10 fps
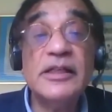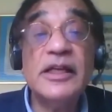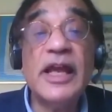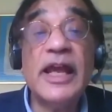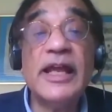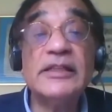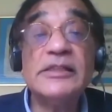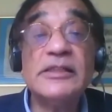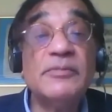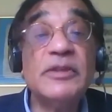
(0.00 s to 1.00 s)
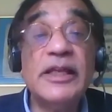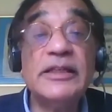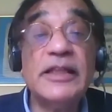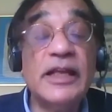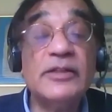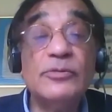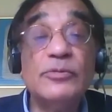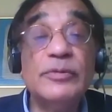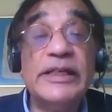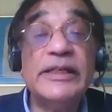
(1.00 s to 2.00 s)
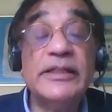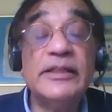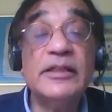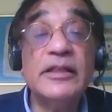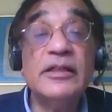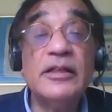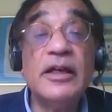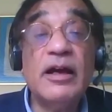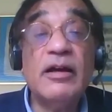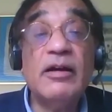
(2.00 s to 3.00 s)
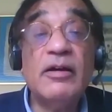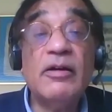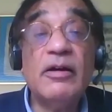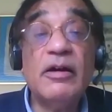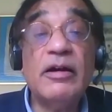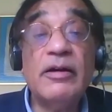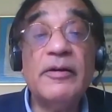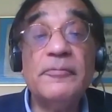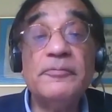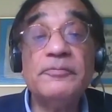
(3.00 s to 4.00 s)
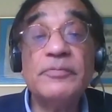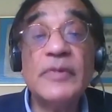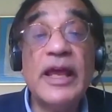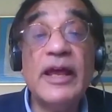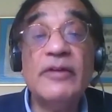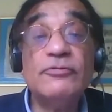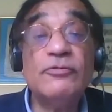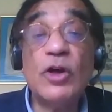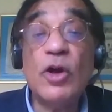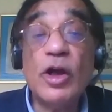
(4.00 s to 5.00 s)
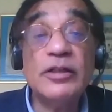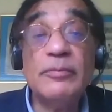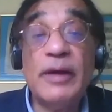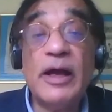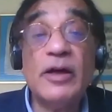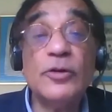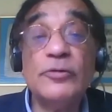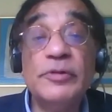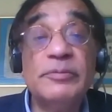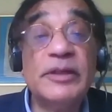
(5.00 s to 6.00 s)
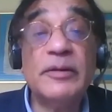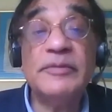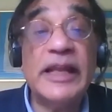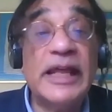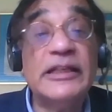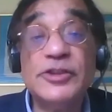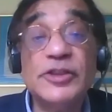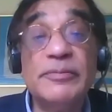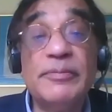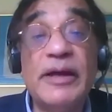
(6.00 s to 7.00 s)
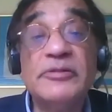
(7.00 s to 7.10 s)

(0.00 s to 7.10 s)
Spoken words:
and something that we have forgotten about or we become negligent about.